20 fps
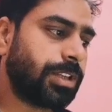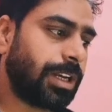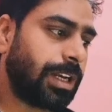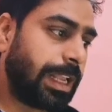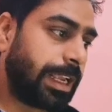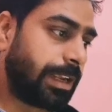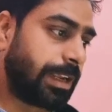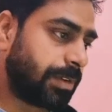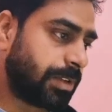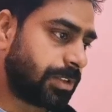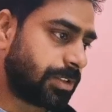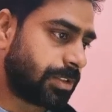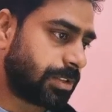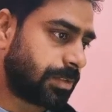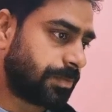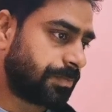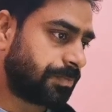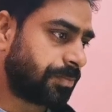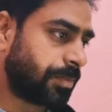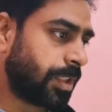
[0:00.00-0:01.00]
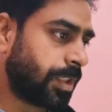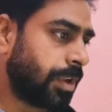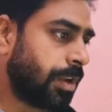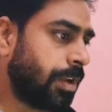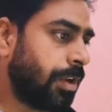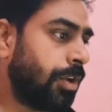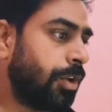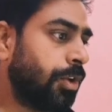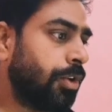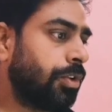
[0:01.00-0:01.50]
language,
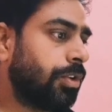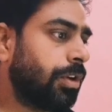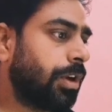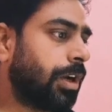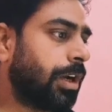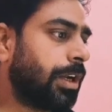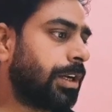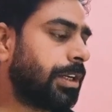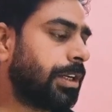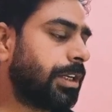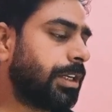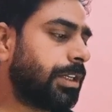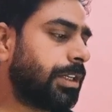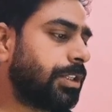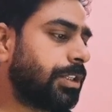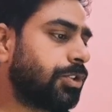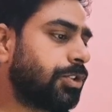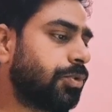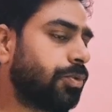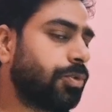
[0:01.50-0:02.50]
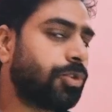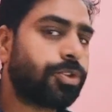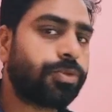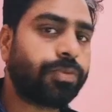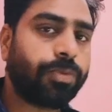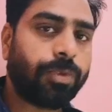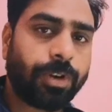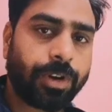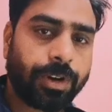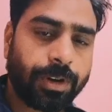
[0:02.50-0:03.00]
and it is used
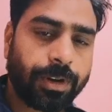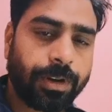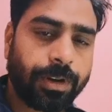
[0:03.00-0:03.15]
for